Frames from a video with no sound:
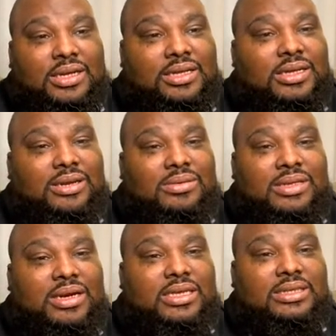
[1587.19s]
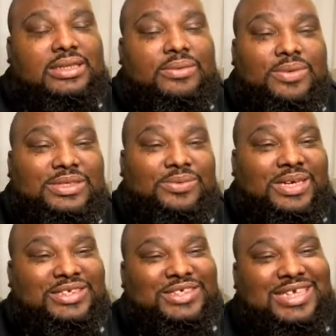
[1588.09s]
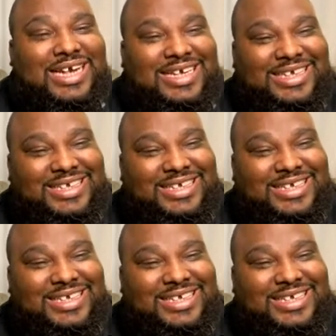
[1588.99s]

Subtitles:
They're a good team. What did you say?